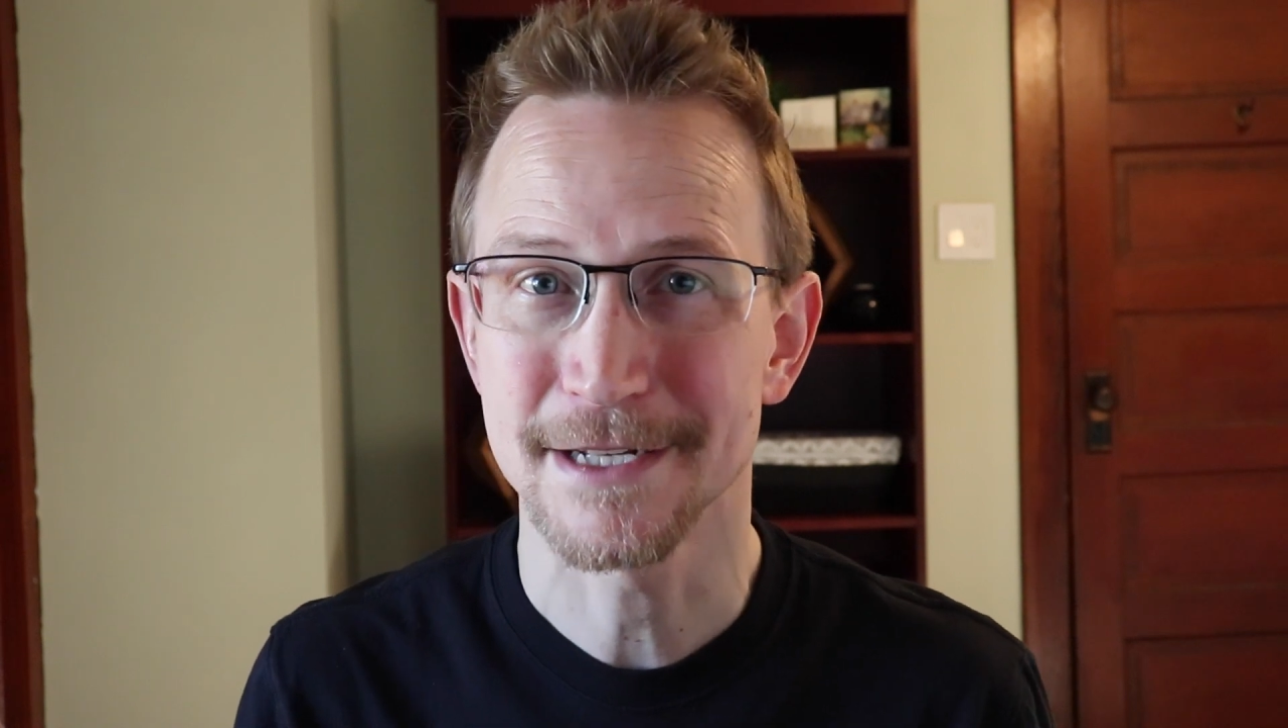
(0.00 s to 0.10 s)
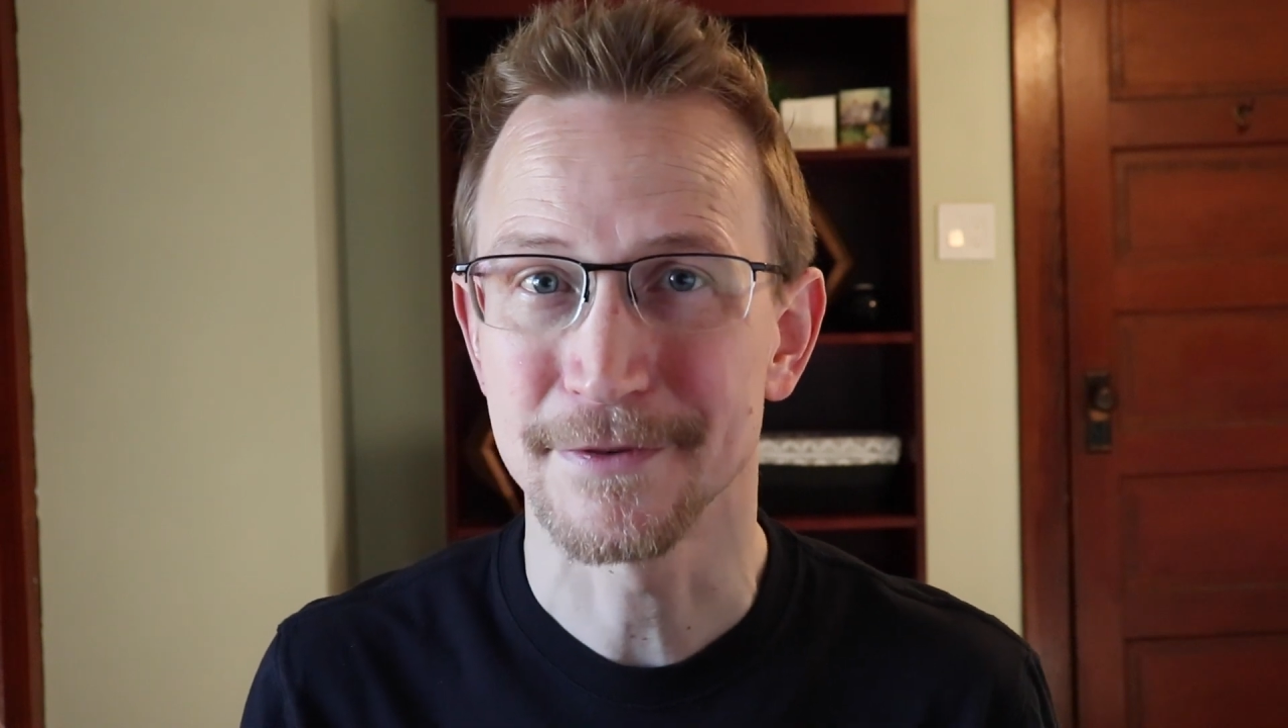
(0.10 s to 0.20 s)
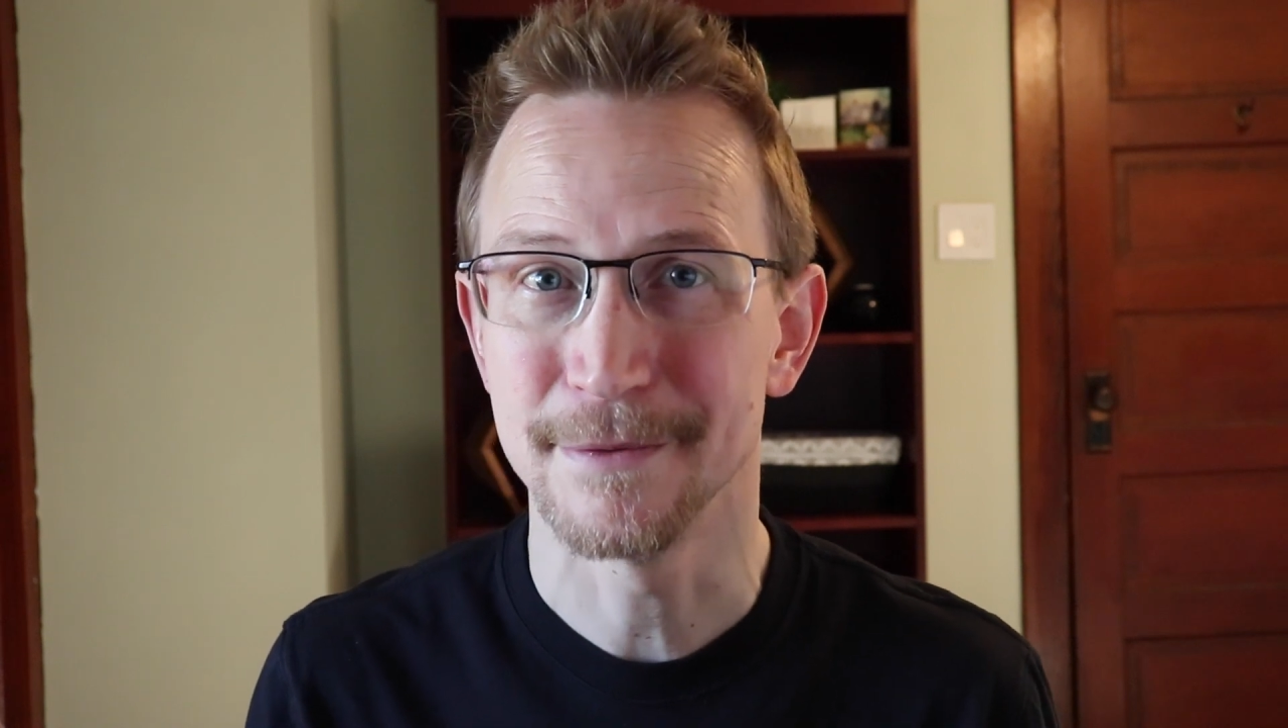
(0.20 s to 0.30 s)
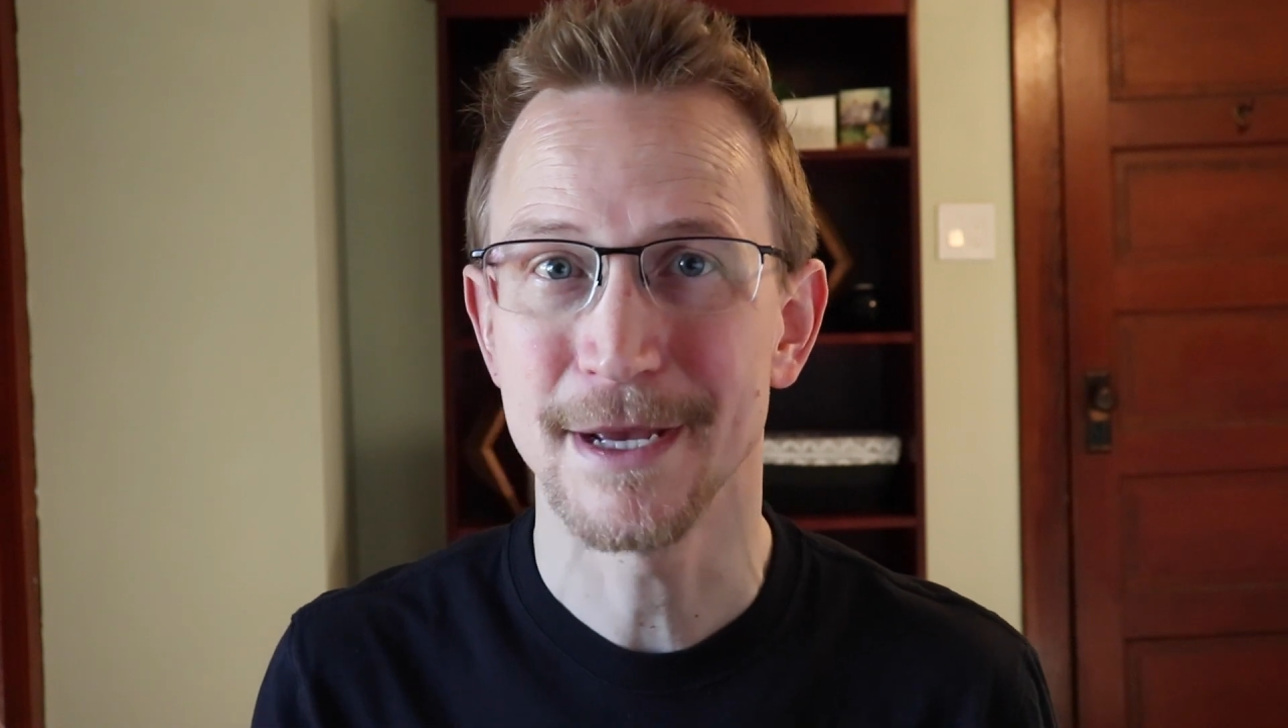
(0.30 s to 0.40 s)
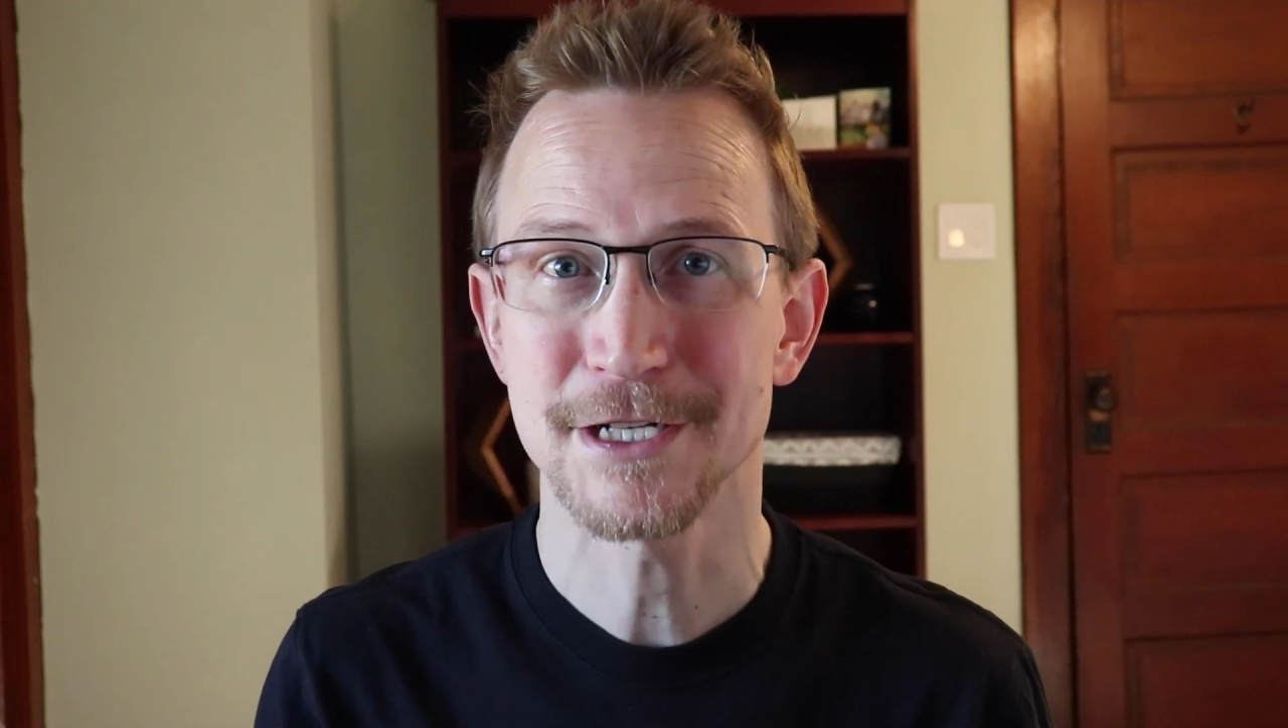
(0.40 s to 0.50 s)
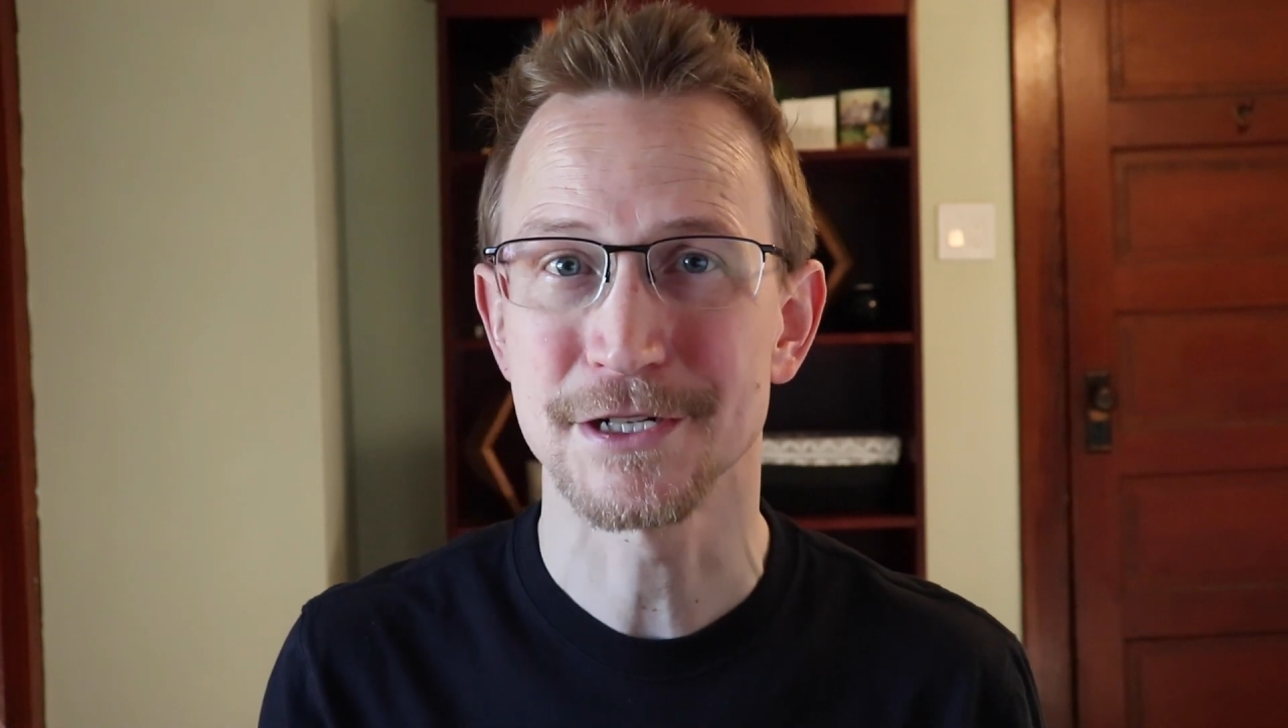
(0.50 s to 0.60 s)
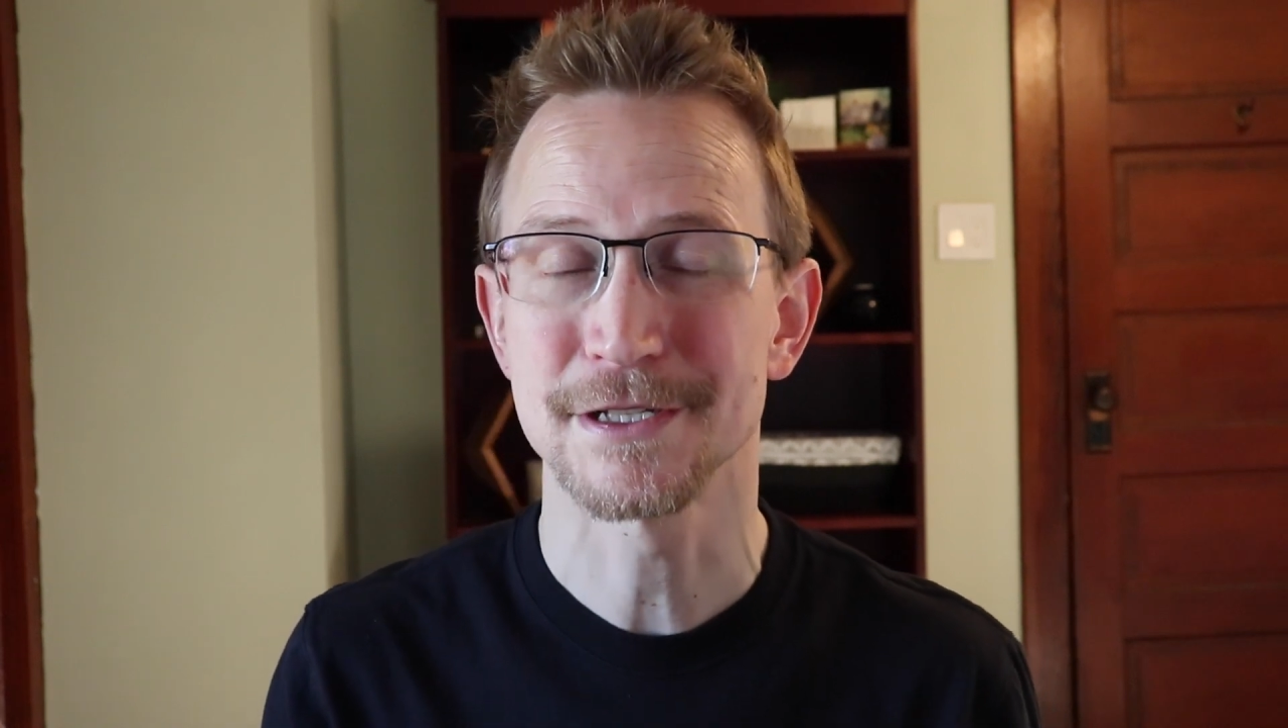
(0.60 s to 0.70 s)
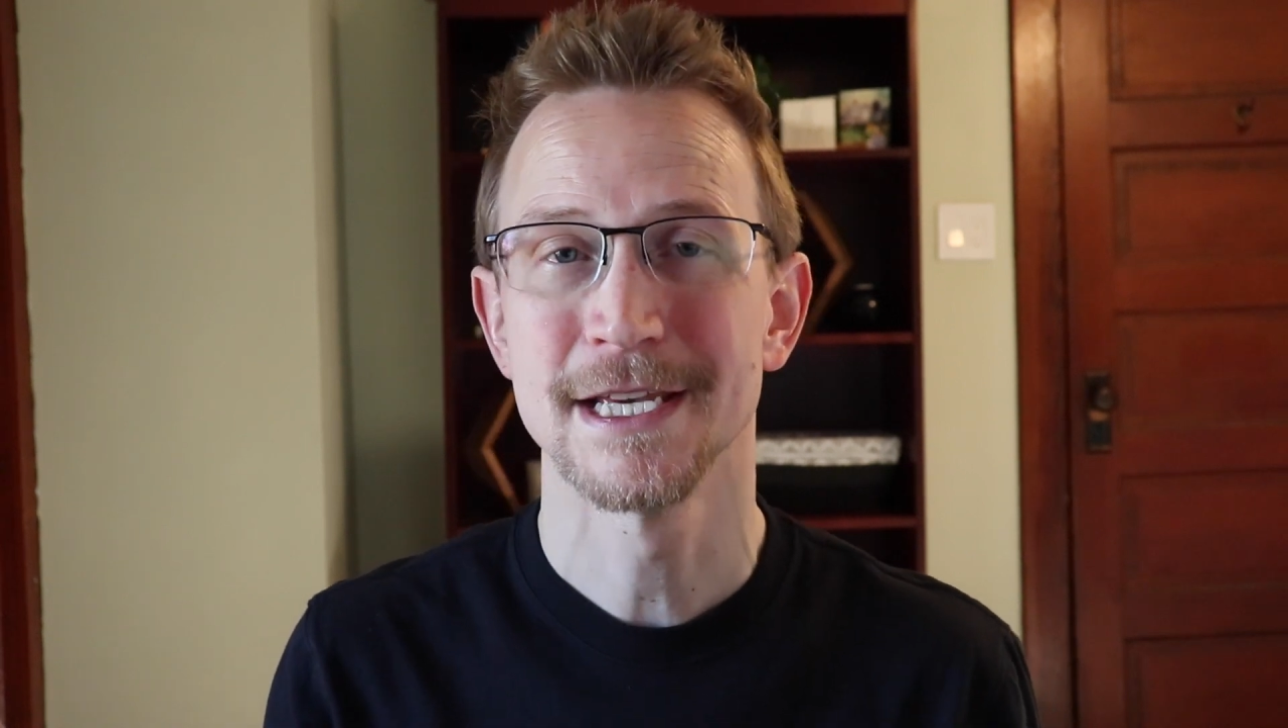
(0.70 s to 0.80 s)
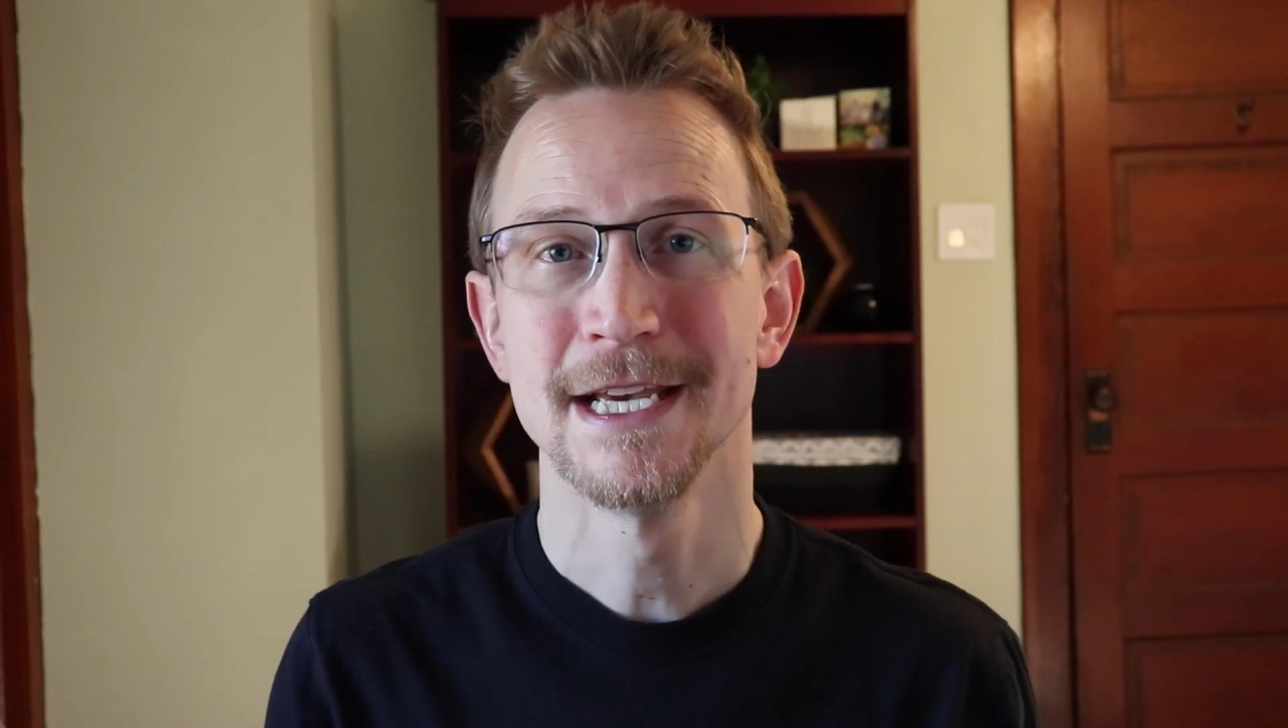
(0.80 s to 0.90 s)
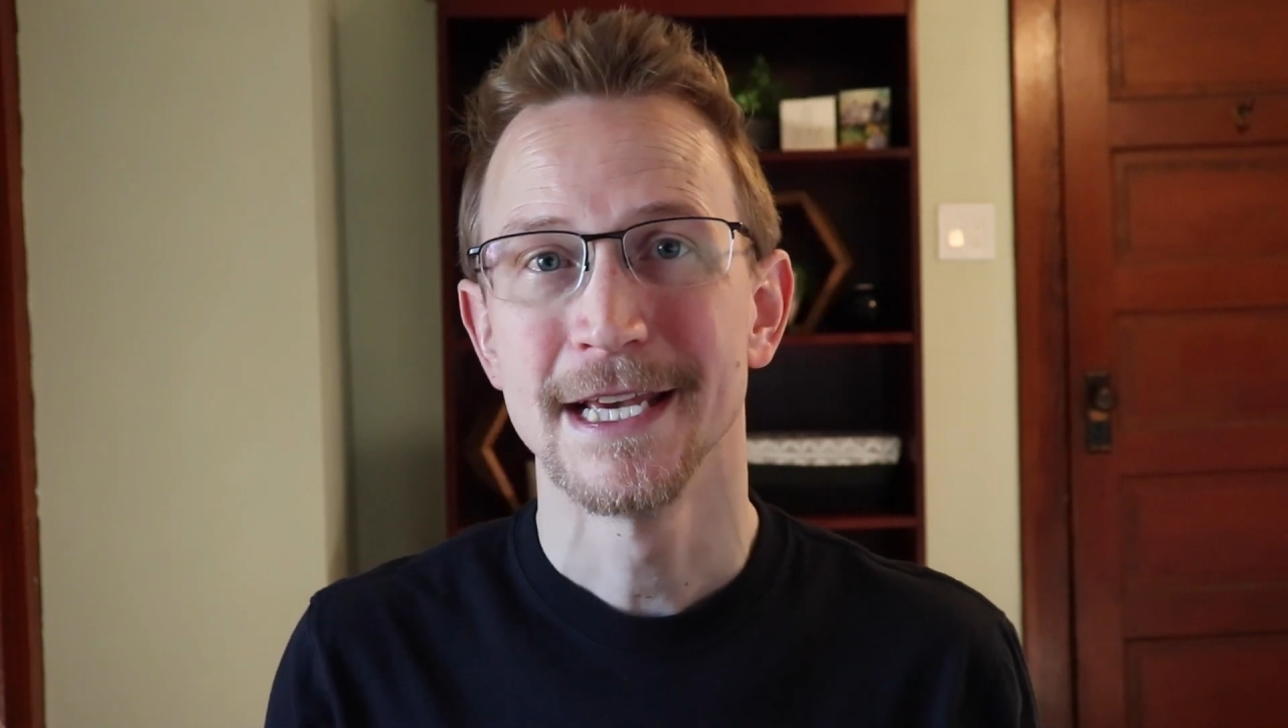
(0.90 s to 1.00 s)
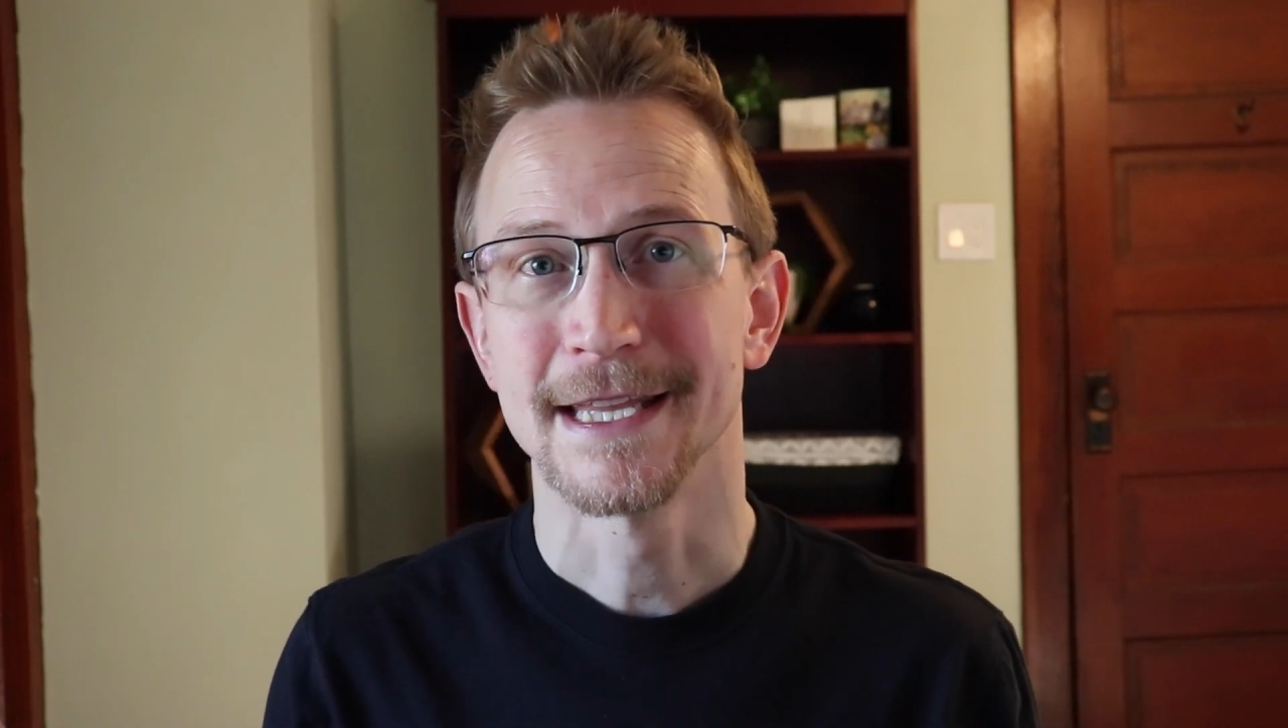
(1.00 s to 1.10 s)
different measures